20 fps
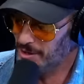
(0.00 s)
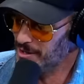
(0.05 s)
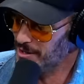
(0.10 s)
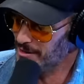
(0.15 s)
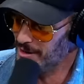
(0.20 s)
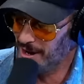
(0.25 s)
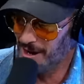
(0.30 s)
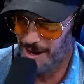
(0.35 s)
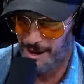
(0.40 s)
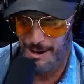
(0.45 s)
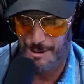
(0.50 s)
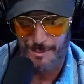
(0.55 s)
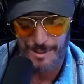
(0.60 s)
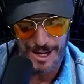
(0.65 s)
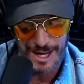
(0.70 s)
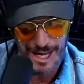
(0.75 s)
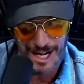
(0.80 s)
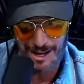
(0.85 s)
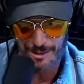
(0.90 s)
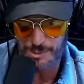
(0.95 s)
there are,
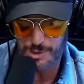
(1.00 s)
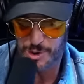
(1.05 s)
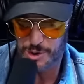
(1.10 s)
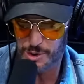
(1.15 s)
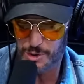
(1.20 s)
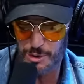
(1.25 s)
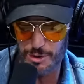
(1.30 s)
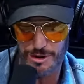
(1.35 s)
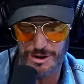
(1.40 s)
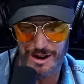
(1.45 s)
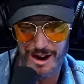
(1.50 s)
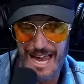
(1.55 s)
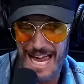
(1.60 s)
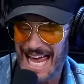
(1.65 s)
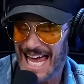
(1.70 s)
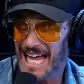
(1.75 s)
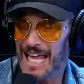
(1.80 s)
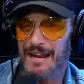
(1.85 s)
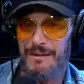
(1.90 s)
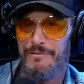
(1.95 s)
man. I'm sure.
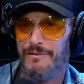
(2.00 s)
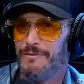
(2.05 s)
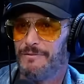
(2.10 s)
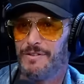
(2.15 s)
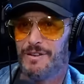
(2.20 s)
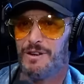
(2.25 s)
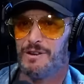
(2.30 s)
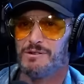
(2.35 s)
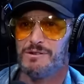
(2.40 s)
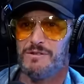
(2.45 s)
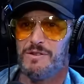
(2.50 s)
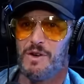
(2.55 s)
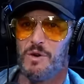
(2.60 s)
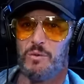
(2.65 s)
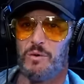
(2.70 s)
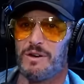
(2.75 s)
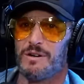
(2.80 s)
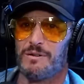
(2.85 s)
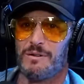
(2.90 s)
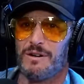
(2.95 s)
And even for those of you
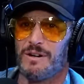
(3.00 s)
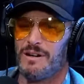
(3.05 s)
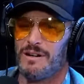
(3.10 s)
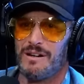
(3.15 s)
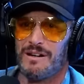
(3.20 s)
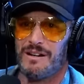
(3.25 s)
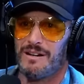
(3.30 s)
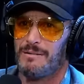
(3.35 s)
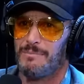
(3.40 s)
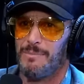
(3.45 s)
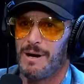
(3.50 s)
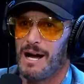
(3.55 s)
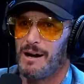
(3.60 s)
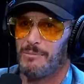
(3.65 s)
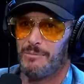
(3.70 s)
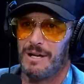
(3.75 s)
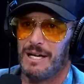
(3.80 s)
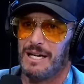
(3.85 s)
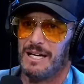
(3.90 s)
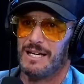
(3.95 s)
wondering about
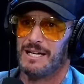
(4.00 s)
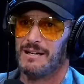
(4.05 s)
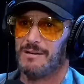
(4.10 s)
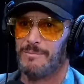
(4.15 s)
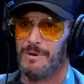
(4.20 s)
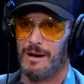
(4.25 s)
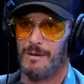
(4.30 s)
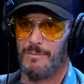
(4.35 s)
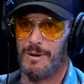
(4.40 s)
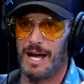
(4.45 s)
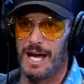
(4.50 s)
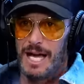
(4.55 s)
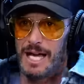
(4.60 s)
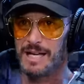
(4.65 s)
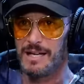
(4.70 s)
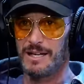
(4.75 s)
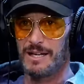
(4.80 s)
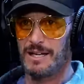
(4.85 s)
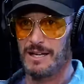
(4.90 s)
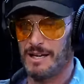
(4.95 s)
me, about
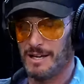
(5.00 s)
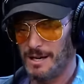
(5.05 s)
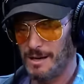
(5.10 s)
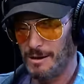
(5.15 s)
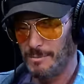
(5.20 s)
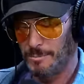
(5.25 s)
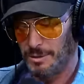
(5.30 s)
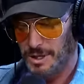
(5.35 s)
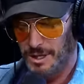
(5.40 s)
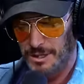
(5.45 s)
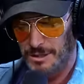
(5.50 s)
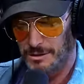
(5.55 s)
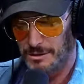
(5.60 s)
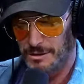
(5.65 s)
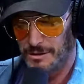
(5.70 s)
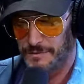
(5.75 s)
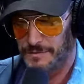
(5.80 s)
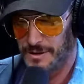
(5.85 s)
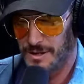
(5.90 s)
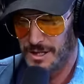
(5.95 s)
my political
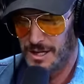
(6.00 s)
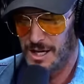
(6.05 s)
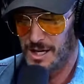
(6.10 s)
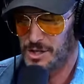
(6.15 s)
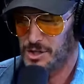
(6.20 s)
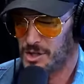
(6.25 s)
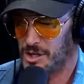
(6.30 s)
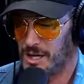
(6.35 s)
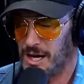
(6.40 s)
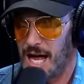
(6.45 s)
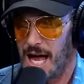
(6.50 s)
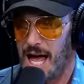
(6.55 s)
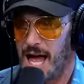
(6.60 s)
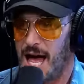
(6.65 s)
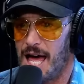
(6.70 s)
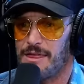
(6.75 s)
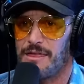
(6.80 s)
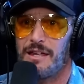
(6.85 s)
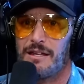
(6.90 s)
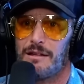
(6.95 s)
affiliation,
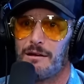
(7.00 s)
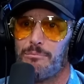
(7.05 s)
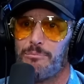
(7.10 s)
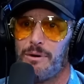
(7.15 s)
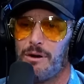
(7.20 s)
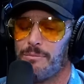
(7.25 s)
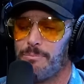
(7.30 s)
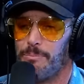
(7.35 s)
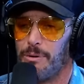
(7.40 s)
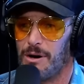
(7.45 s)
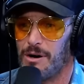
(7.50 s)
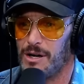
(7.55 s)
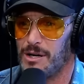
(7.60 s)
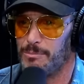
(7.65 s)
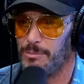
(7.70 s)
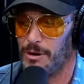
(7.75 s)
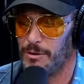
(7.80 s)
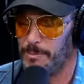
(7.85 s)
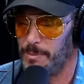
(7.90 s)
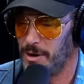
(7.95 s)
I think they're both party.
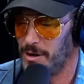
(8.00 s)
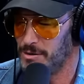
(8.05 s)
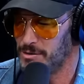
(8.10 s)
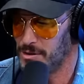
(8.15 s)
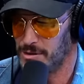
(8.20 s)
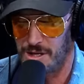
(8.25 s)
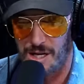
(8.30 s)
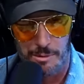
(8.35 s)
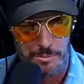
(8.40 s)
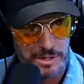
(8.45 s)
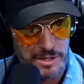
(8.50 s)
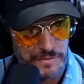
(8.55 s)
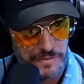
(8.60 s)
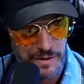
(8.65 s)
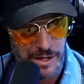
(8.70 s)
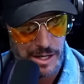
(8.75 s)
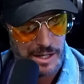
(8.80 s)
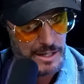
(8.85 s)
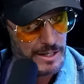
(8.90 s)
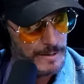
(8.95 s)
Both parties are dumb as
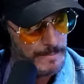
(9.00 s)
fuck.